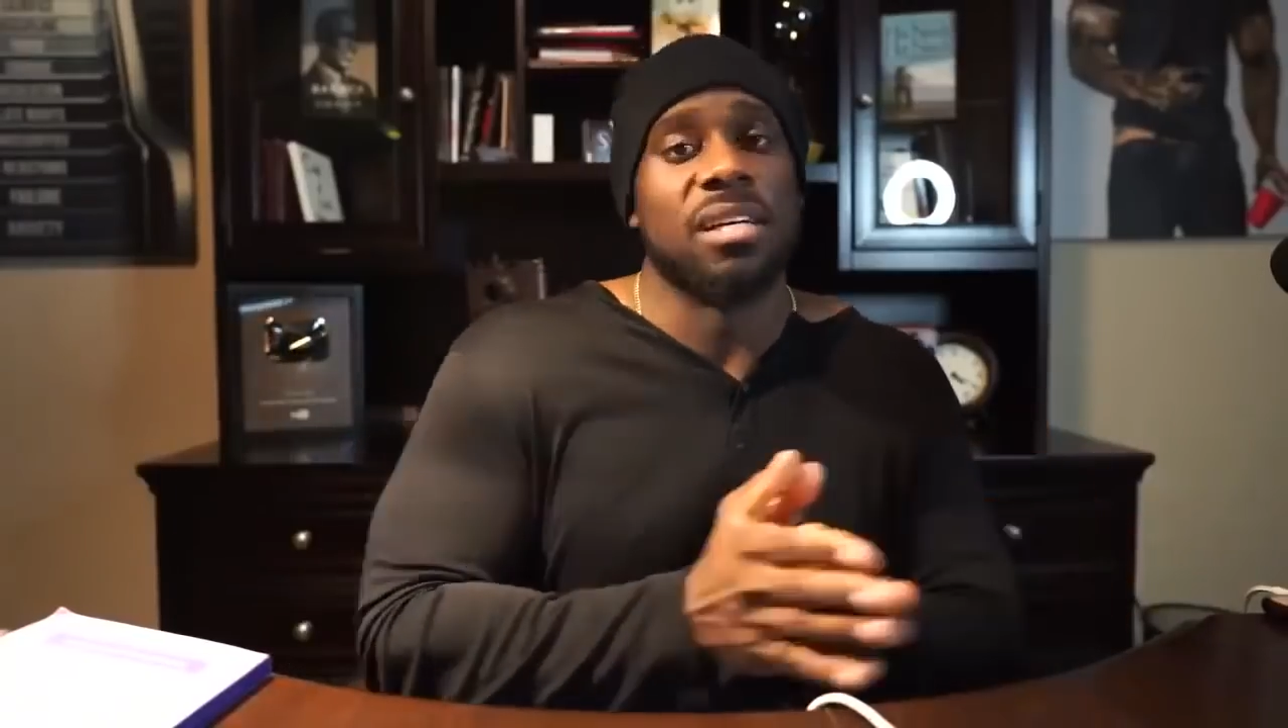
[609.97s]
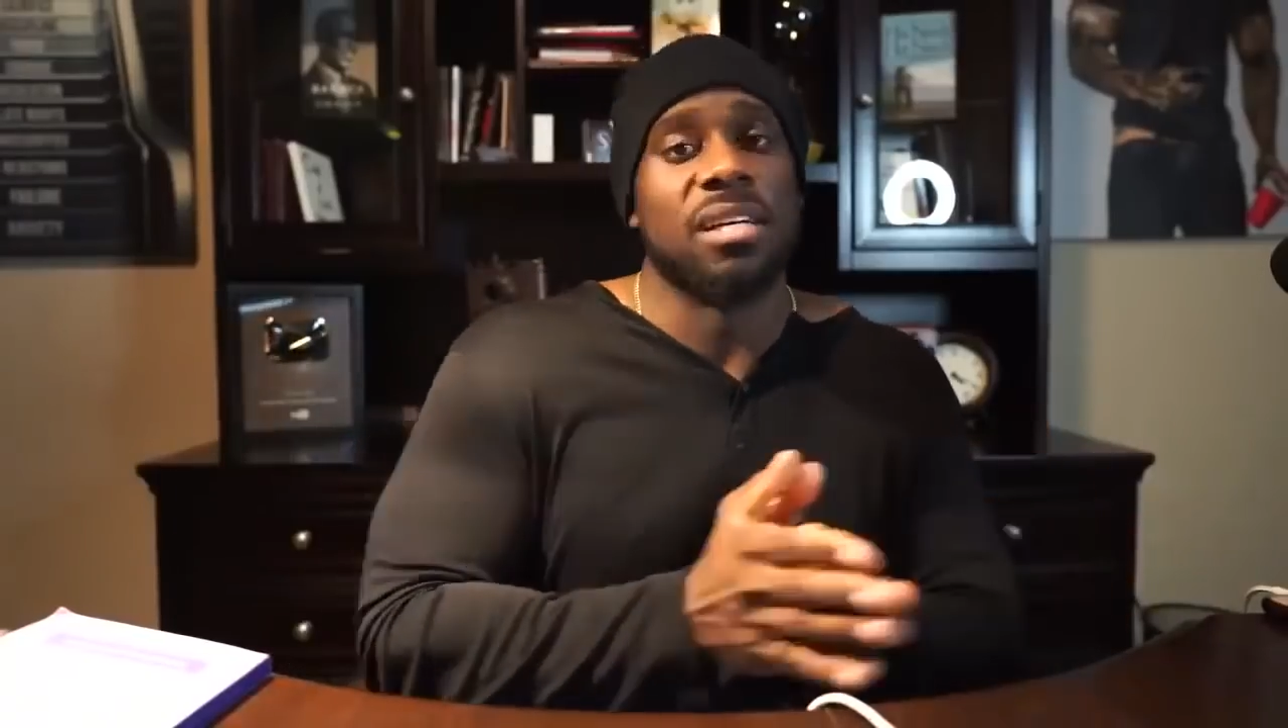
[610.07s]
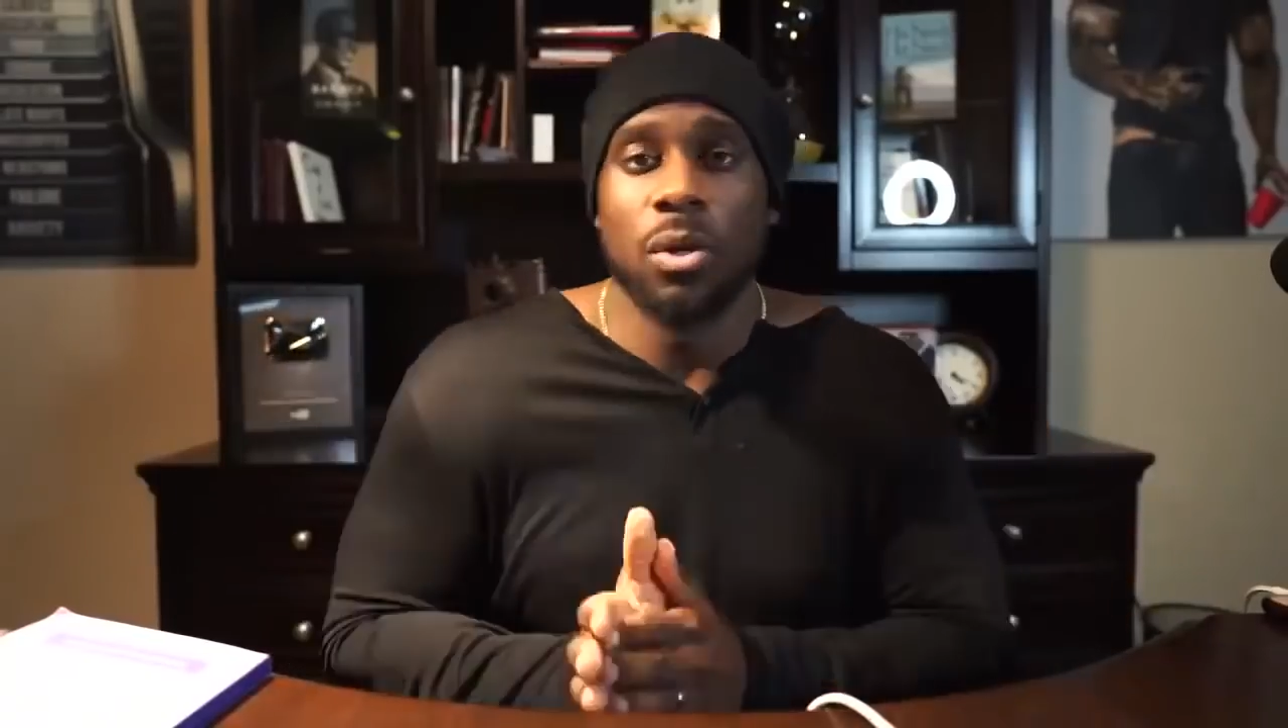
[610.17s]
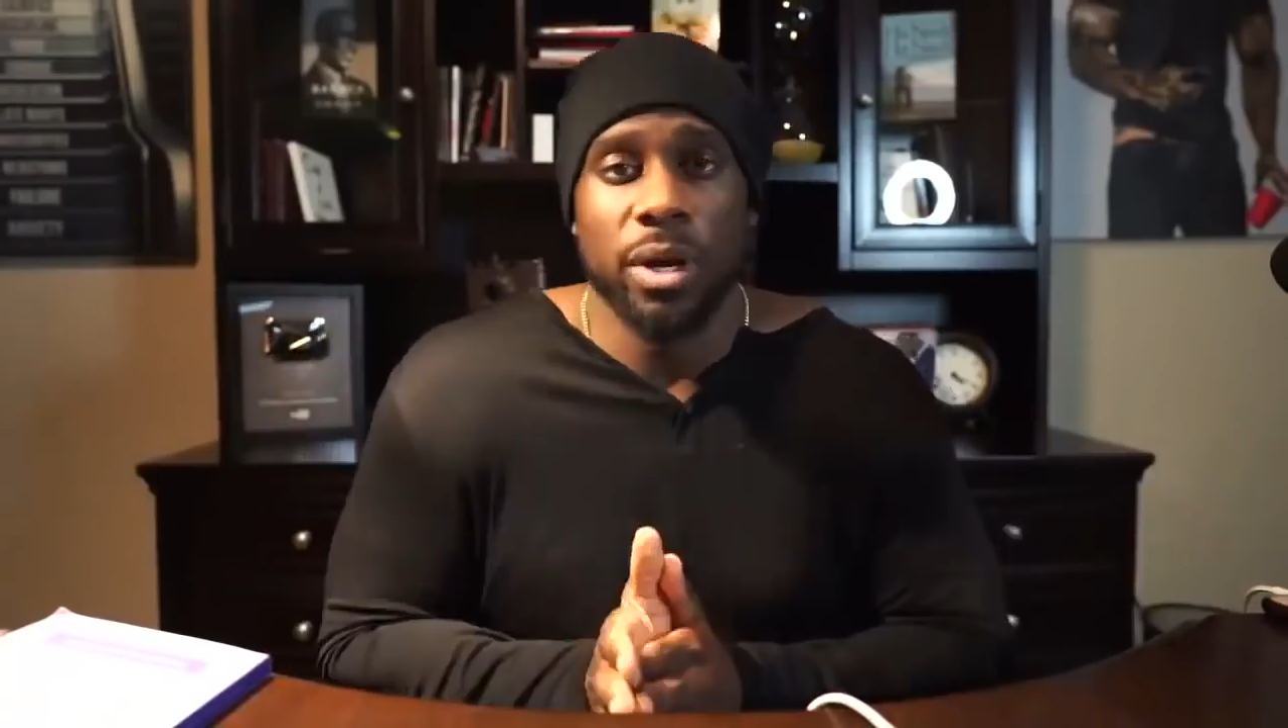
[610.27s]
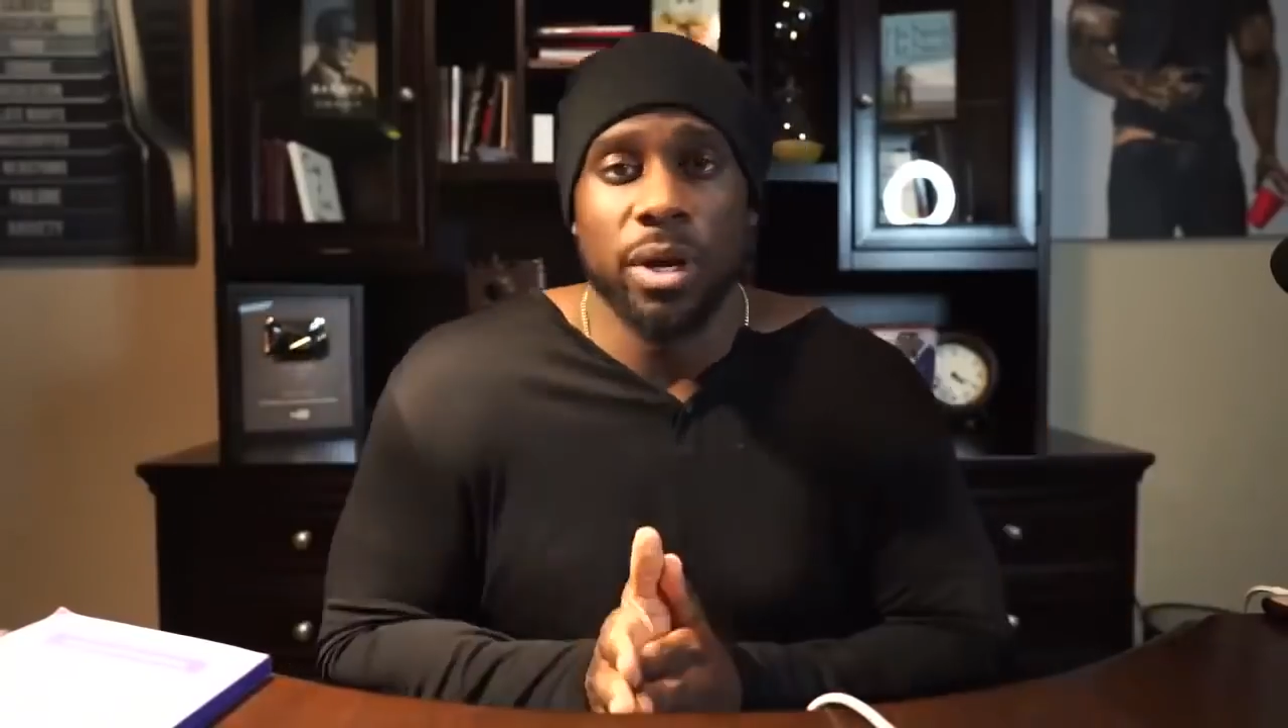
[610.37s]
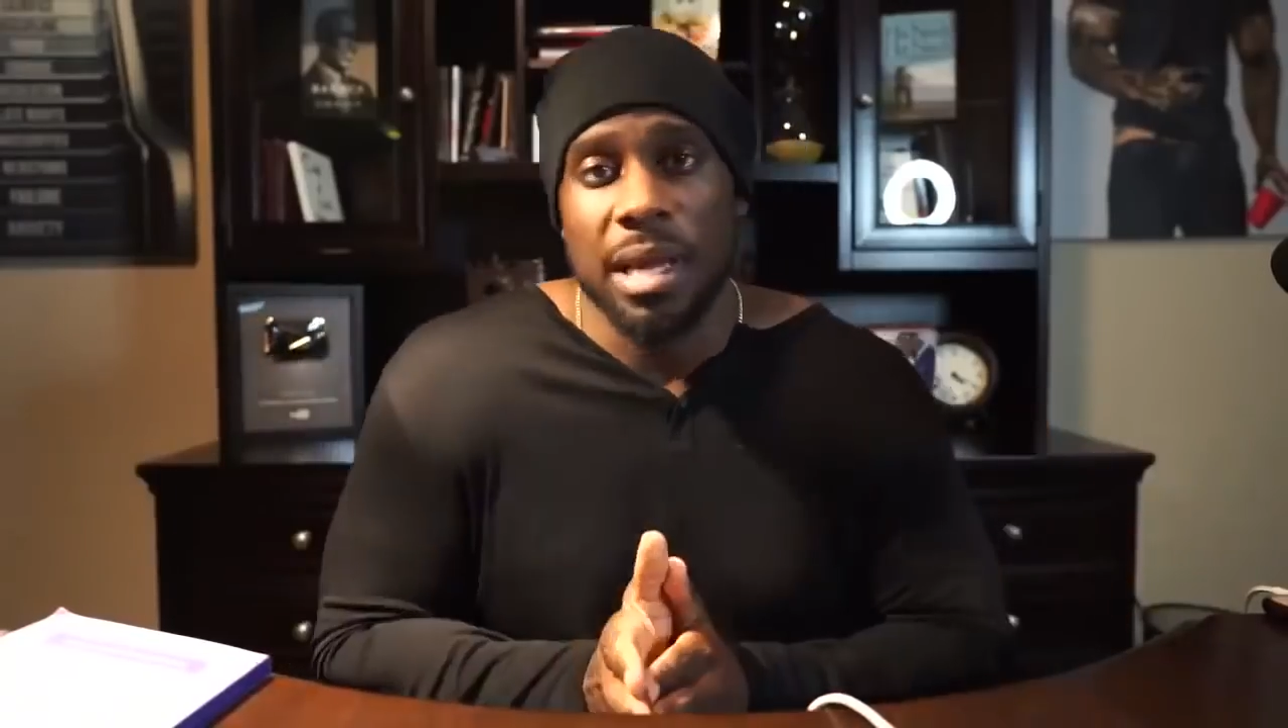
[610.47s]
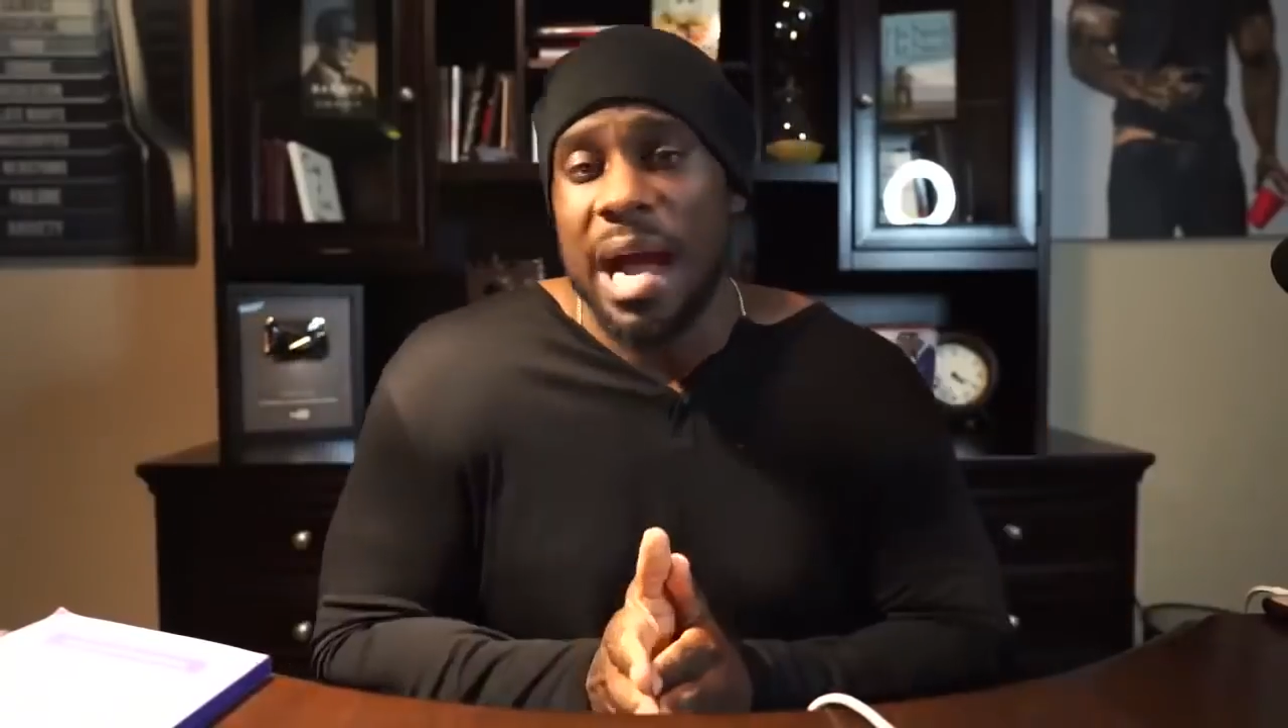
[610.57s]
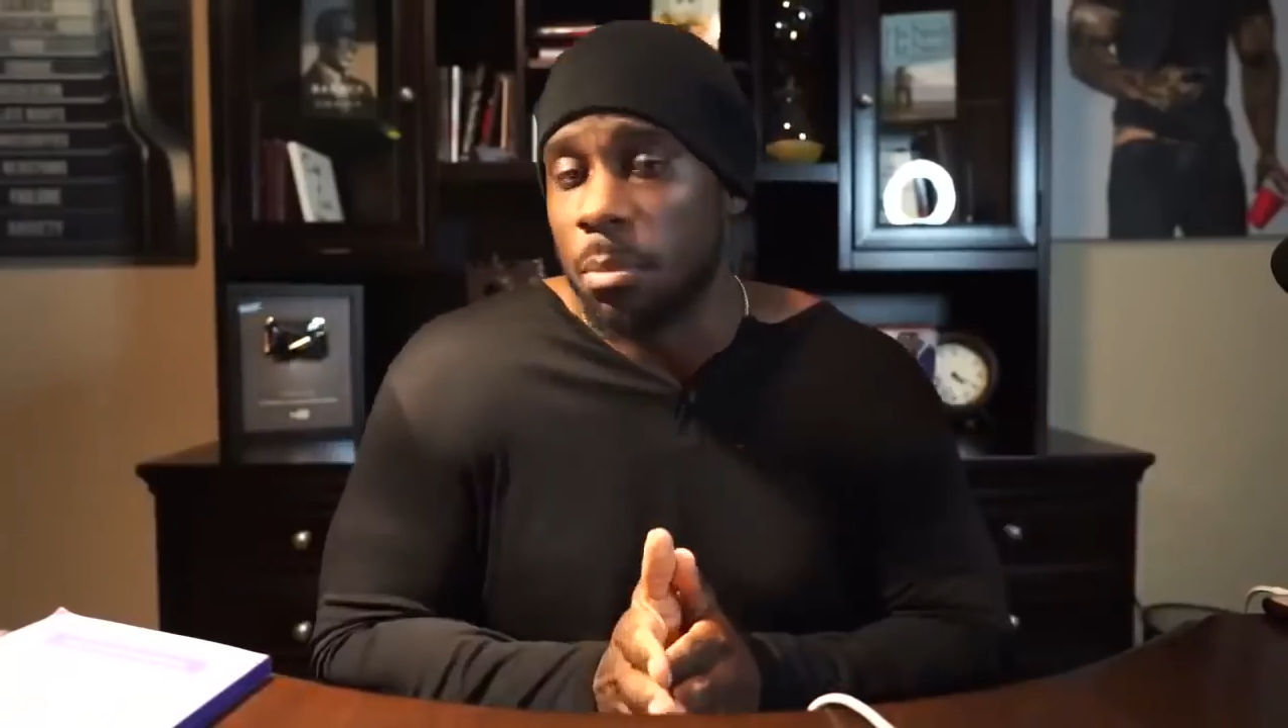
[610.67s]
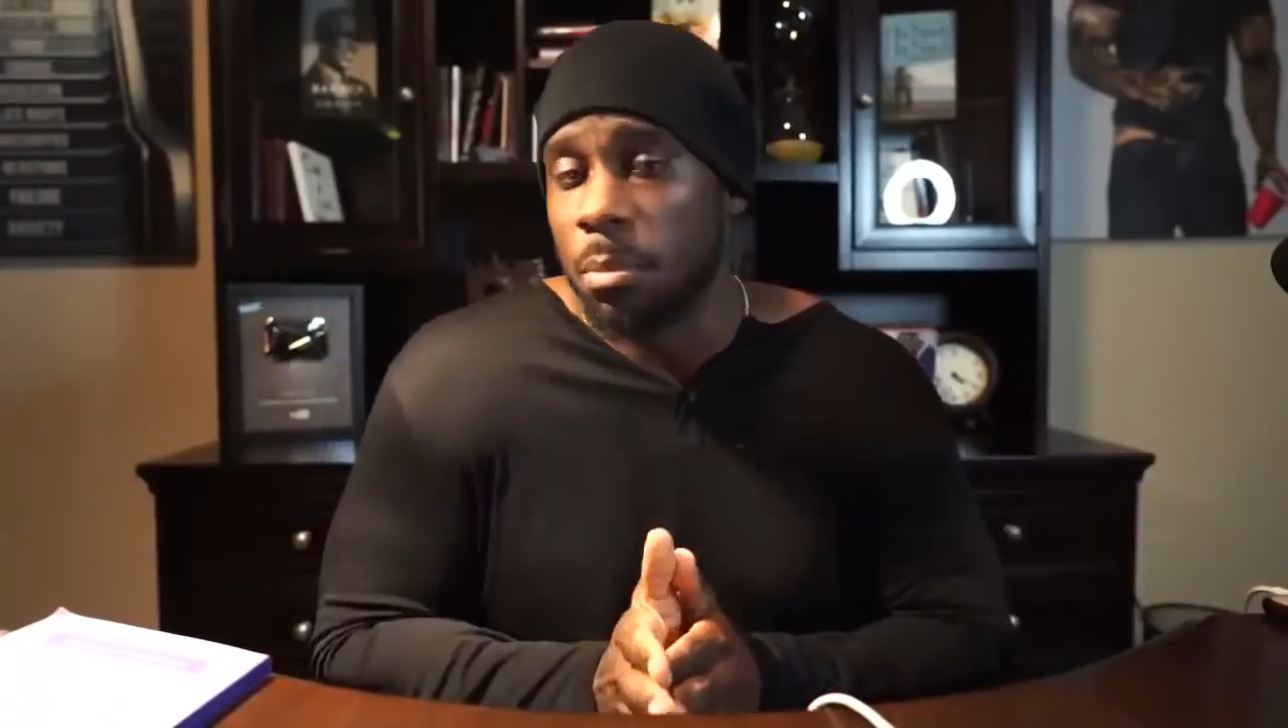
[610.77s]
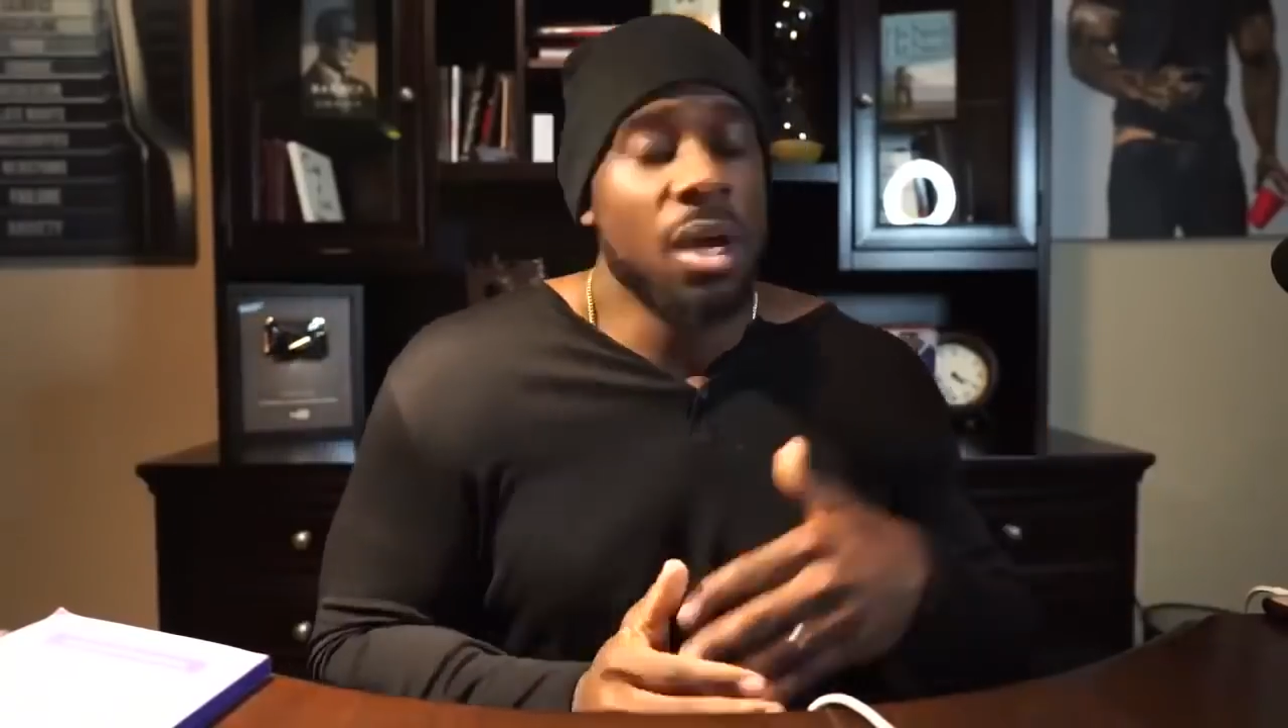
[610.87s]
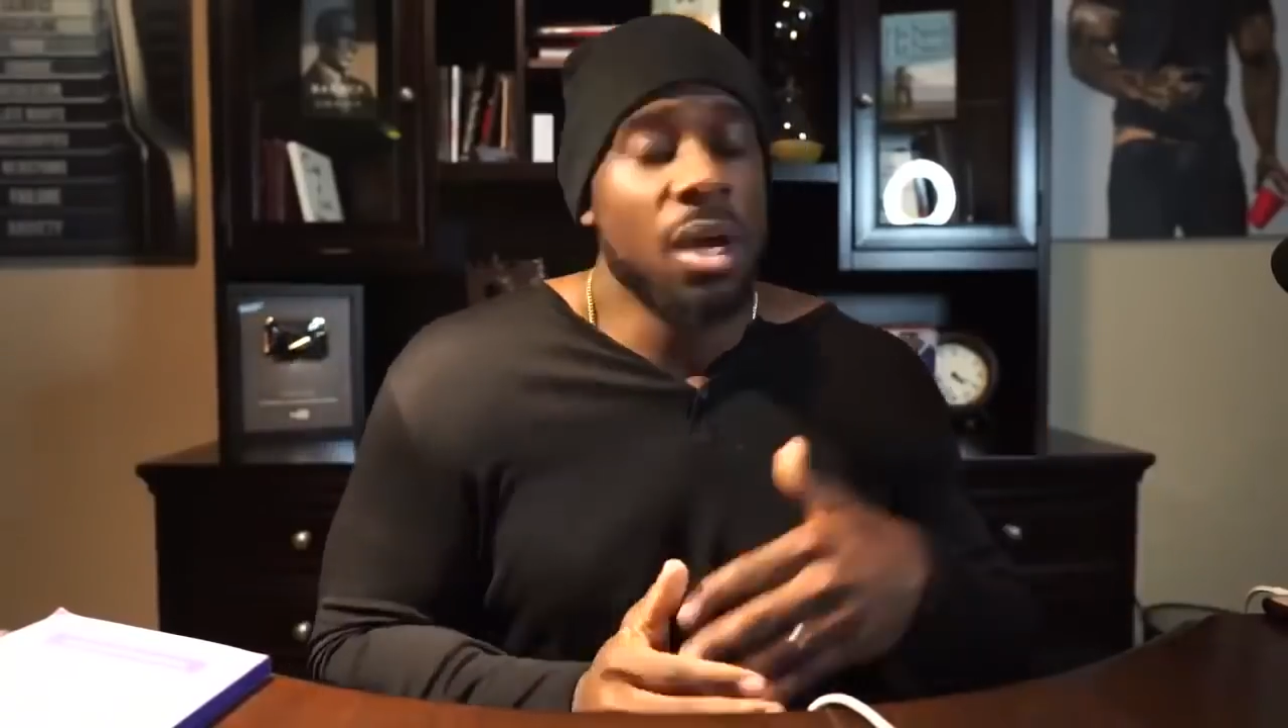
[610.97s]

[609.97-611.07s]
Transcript: look where it's got me.